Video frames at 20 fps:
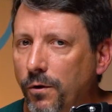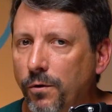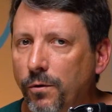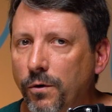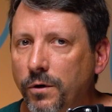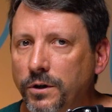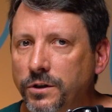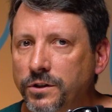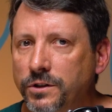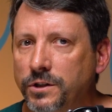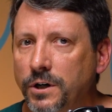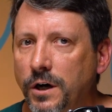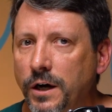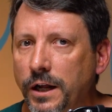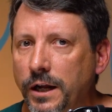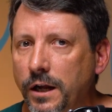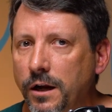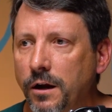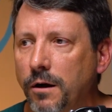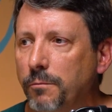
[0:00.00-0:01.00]
who are
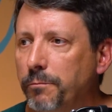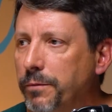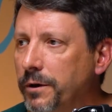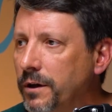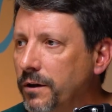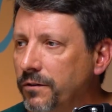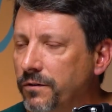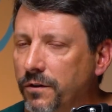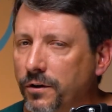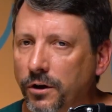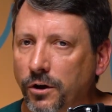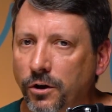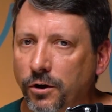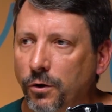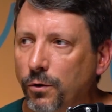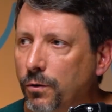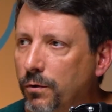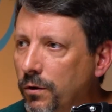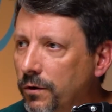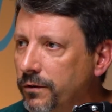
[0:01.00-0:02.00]
starting companies, the
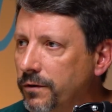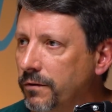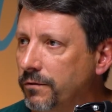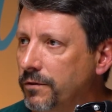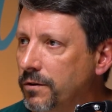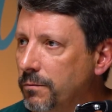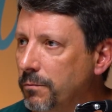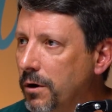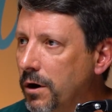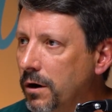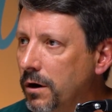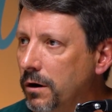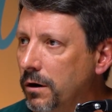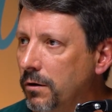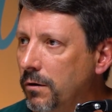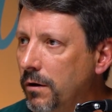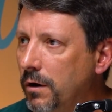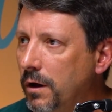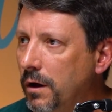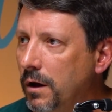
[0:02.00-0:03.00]
Googles of
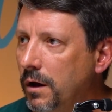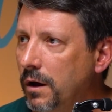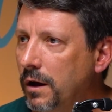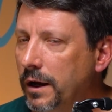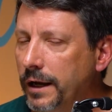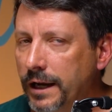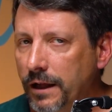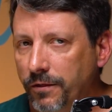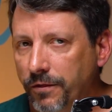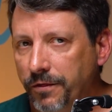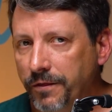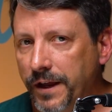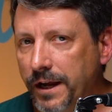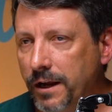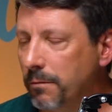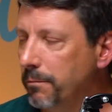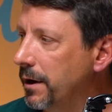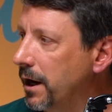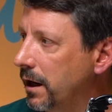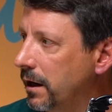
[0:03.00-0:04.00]
tomorrow, can think
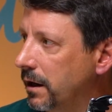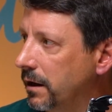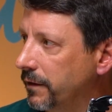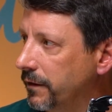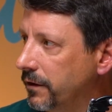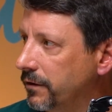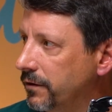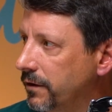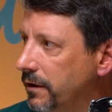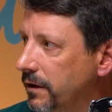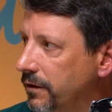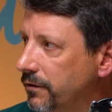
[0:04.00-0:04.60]
about it in this